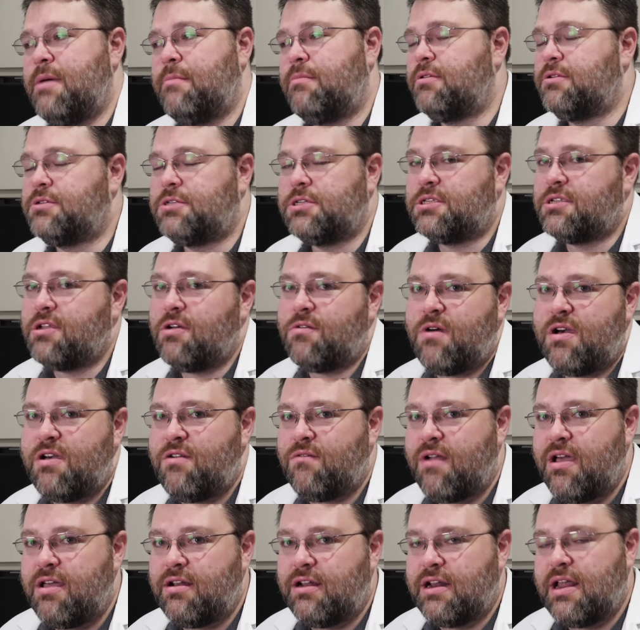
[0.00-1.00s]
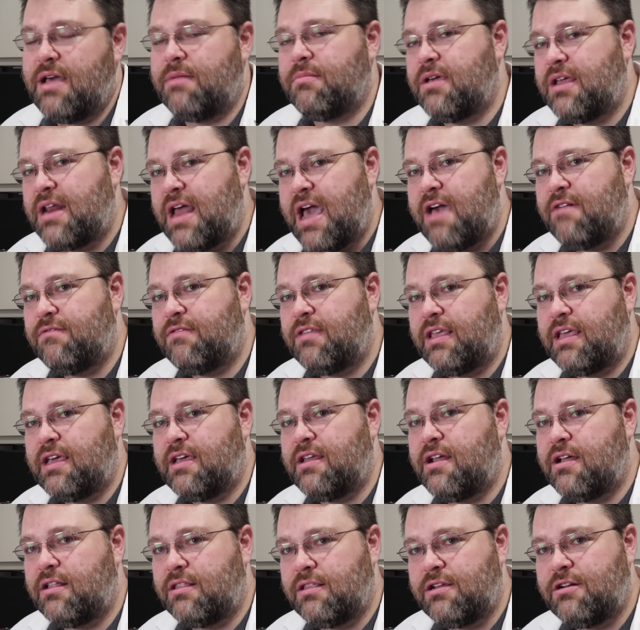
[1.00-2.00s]
But there's just no way around it. I'm gonna have to
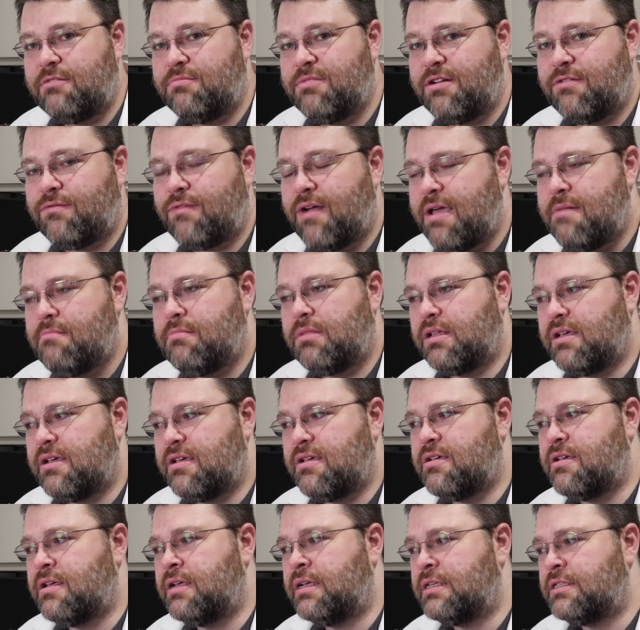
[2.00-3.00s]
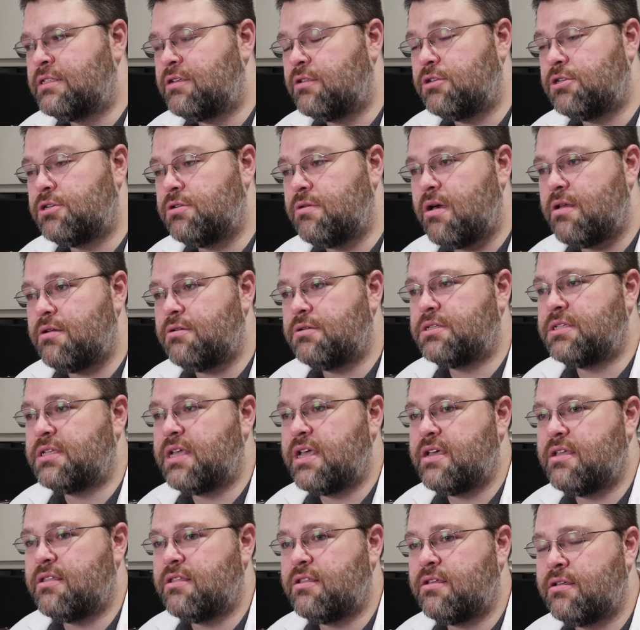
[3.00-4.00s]
get a little bit rambly so that you
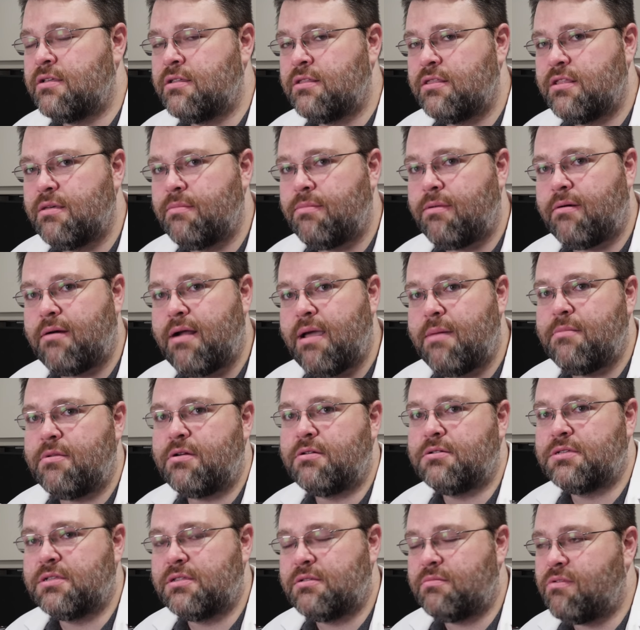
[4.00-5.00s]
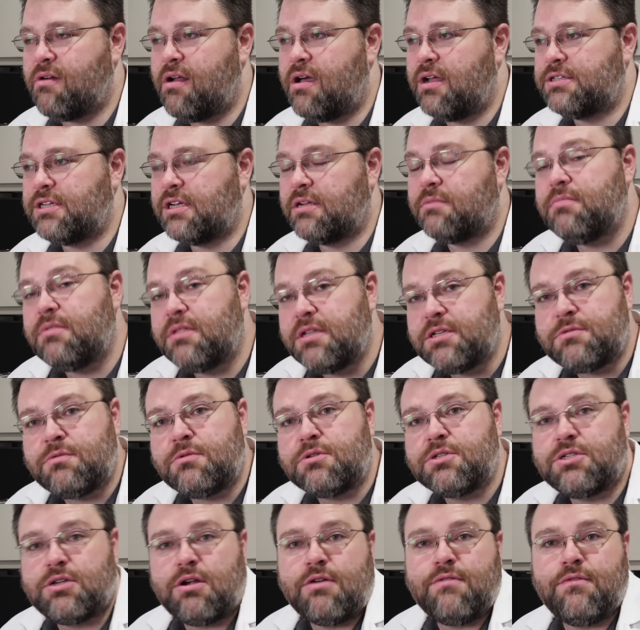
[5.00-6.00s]
understand the parameters of the project. But this
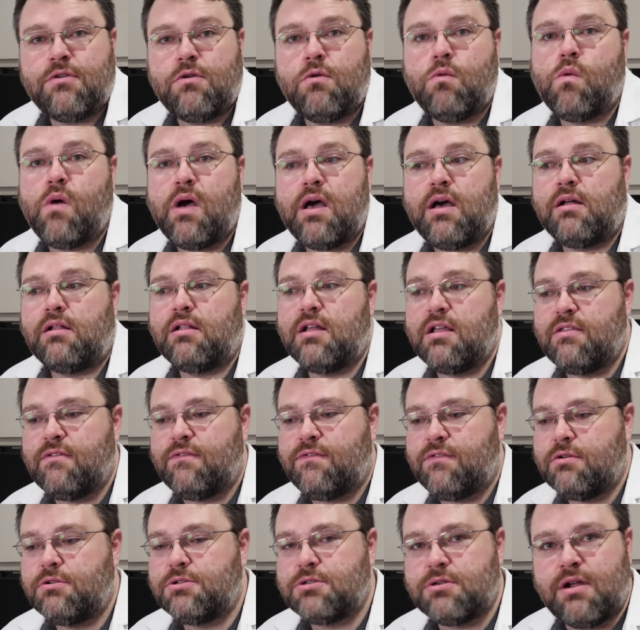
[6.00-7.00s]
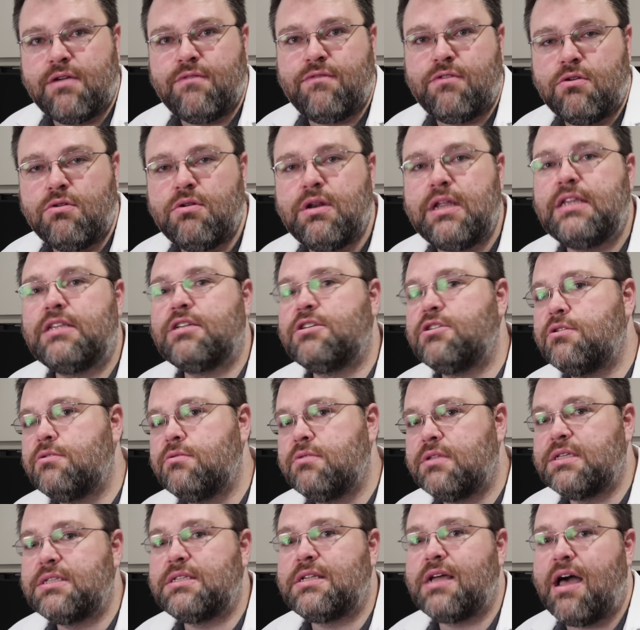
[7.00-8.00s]
will serve you well in the future if you need to
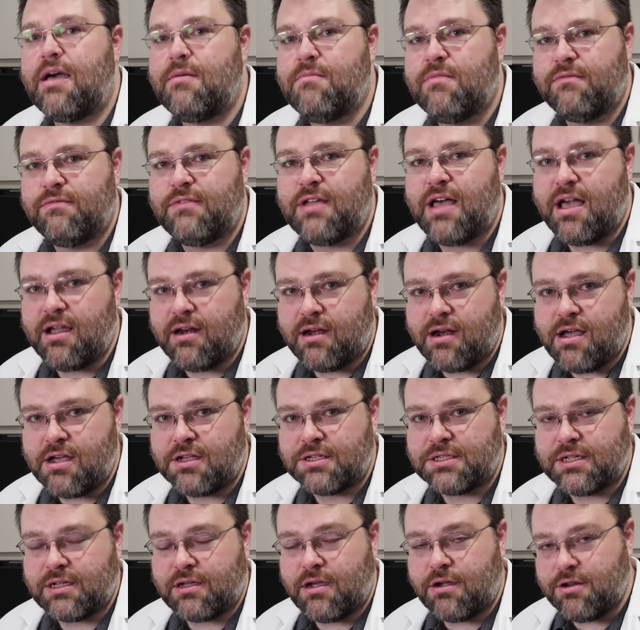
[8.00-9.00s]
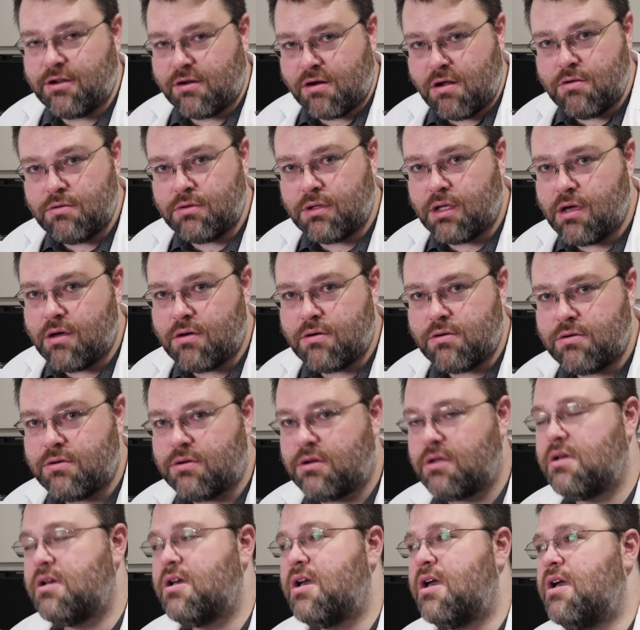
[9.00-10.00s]
do this type of diagnostic on your own
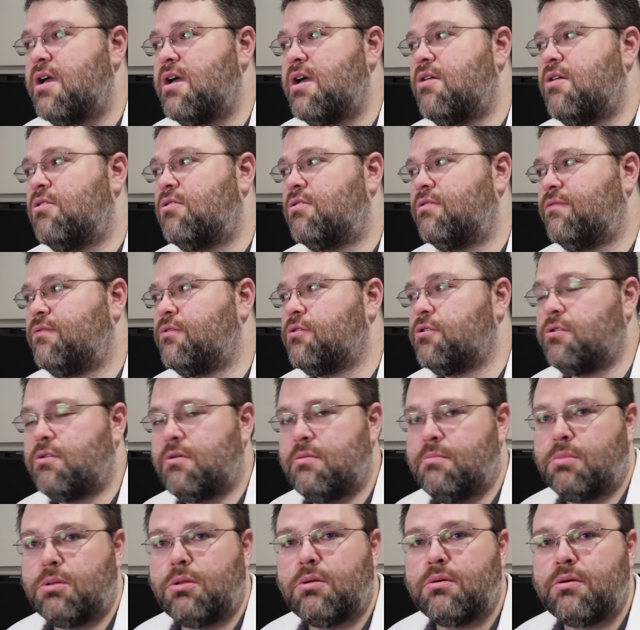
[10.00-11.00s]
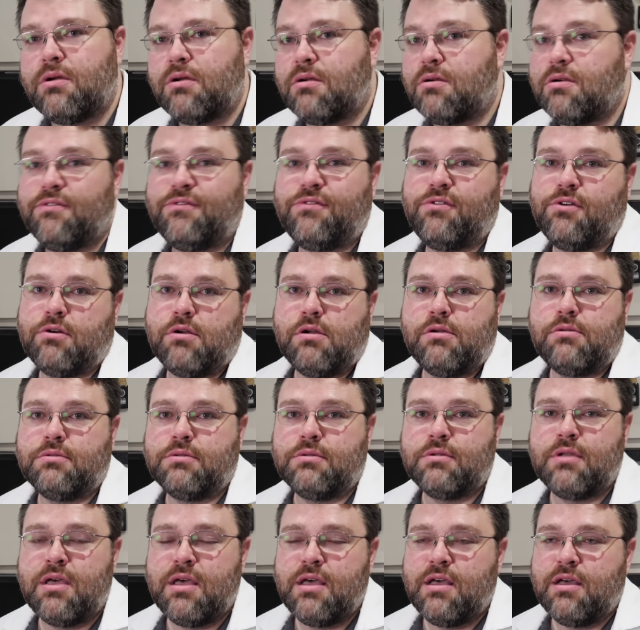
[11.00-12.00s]
code or for your employer or for your
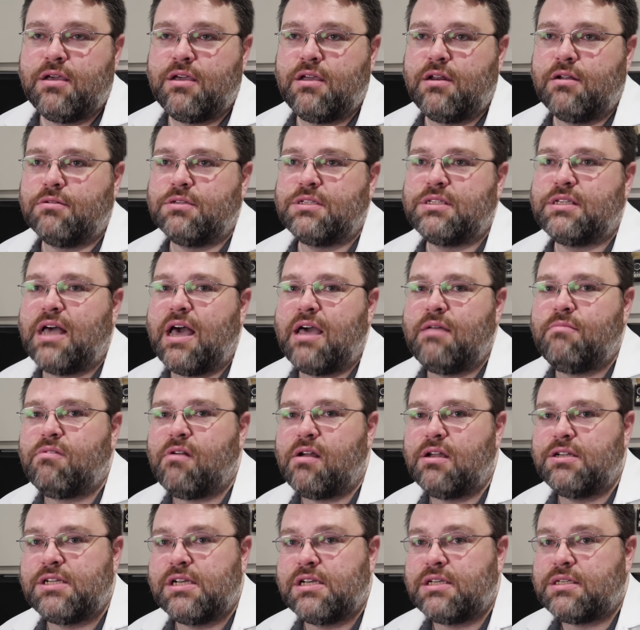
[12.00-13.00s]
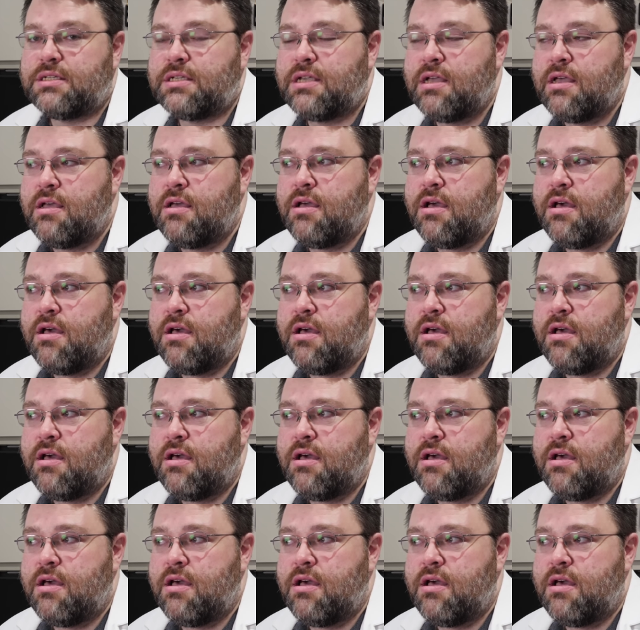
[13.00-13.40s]
own you know, side projects.